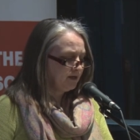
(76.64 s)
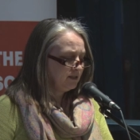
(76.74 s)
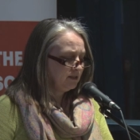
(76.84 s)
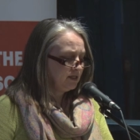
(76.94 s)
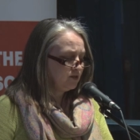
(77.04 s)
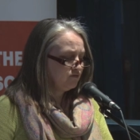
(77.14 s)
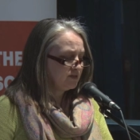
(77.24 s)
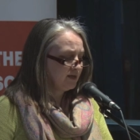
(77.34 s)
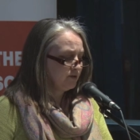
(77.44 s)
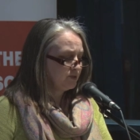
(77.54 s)
at the length of
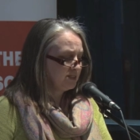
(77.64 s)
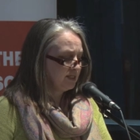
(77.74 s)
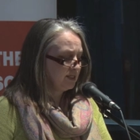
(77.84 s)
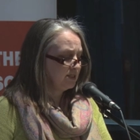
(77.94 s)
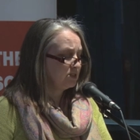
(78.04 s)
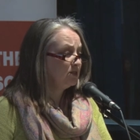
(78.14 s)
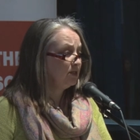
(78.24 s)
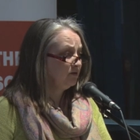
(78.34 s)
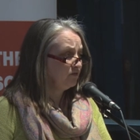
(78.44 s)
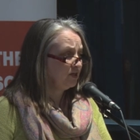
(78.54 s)
time it was taking to
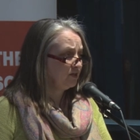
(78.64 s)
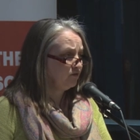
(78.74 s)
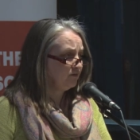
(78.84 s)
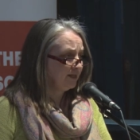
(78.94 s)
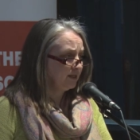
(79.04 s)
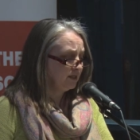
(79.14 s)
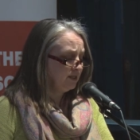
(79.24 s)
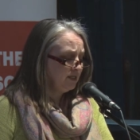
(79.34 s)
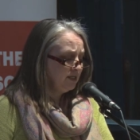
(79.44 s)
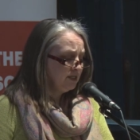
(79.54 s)
deliver Gerfeck.
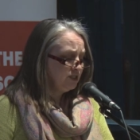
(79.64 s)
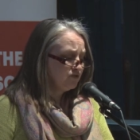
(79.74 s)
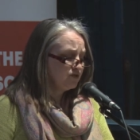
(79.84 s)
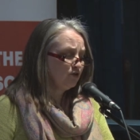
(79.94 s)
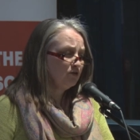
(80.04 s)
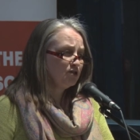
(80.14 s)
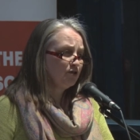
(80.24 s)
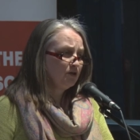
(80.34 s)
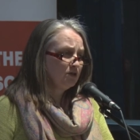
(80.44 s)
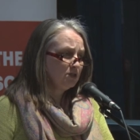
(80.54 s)
Each of Scotland's
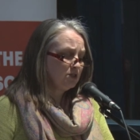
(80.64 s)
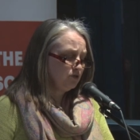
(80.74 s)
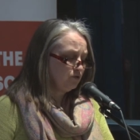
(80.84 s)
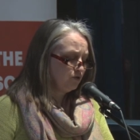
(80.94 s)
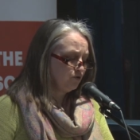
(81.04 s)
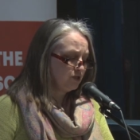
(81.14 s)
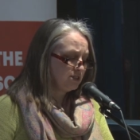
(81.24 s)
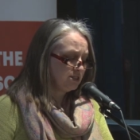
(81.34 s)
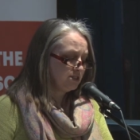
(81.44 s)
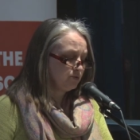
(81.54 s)
32
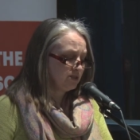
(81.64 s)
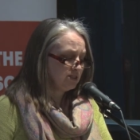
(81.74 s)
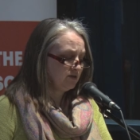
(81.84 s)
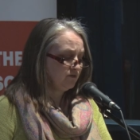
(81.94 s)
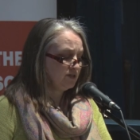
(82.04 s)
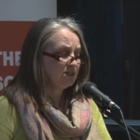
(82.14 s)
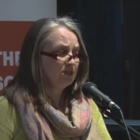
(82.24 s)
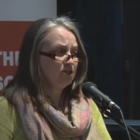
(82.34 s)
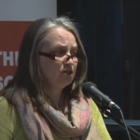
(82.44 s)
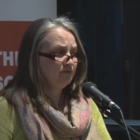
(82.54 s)
authorities were at different
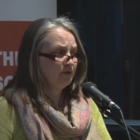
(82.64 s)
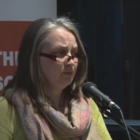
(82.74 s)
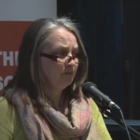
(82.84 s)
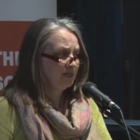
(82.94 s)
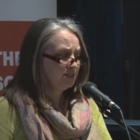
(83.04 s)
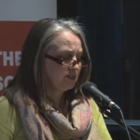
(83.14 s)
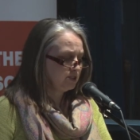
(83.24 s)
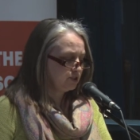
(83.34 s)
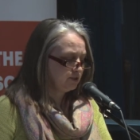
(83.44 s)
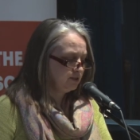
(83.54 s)
stages of
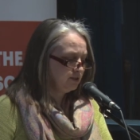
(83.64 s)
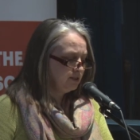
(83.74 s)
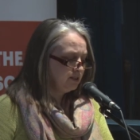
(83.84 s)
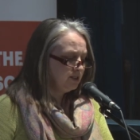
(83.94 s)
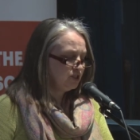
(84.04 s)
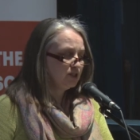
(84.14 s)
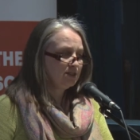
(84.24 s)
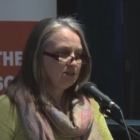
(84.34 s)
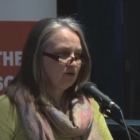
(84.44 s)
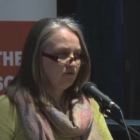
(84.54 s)
implementation, each had
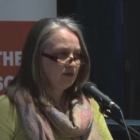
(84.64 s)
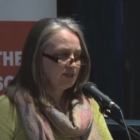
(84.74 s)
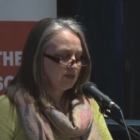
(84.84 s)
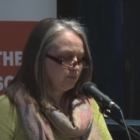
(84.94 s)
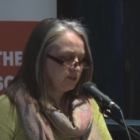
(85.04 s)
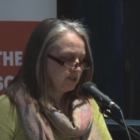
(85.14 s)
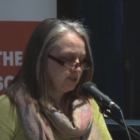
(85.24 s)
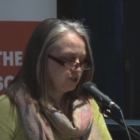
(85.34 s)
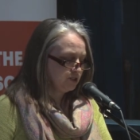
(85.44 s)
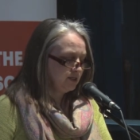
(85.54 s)
a different
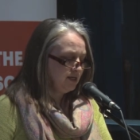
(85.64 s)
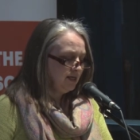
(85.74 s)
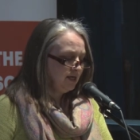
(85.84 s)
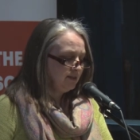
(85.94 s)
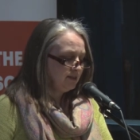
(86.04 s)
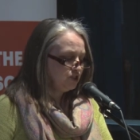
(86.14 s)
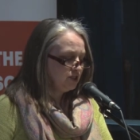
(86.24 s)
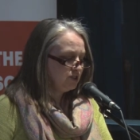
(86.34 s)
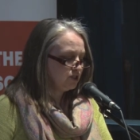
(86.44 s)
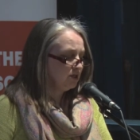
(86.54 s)
interpretation, and the
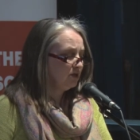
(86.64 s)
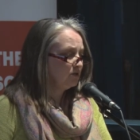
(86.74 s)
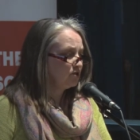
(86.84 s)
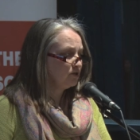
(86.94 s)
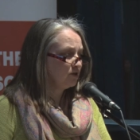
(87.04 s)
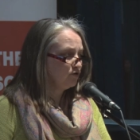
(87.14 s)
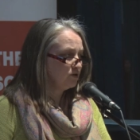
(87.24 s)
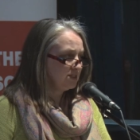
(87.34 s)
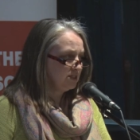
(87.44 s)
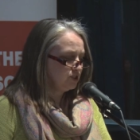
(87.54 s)
change in culture
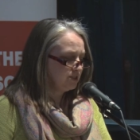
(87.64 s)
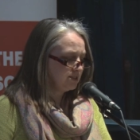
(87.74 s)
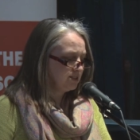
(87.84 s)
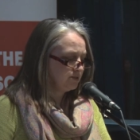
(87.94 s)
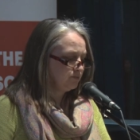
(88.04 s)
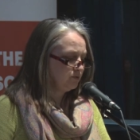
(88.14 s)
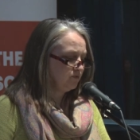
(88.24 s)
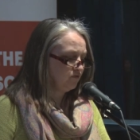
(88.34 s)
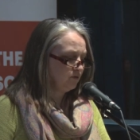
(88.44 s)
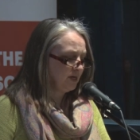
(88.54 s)
across agencies,
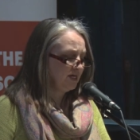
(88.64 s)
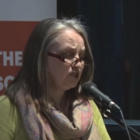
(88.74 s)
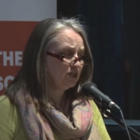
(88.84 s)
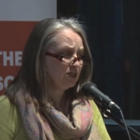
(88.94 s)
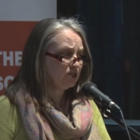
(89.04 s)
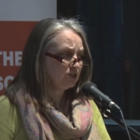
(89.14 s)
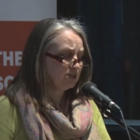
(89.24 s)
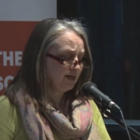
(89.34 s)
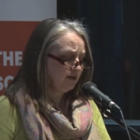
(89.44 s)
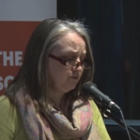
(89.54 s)
from education
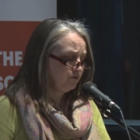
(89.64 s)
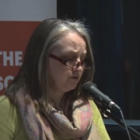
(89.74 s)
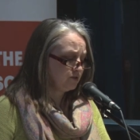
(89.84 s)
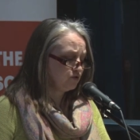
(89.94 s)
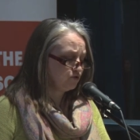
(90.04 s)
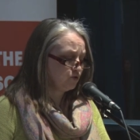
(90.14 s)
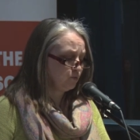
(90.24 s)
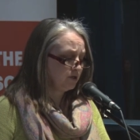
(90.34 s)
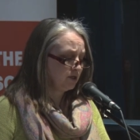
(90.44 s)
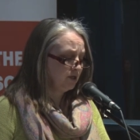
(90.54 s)
to health, social
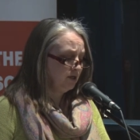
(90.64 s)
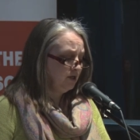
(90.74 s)
work,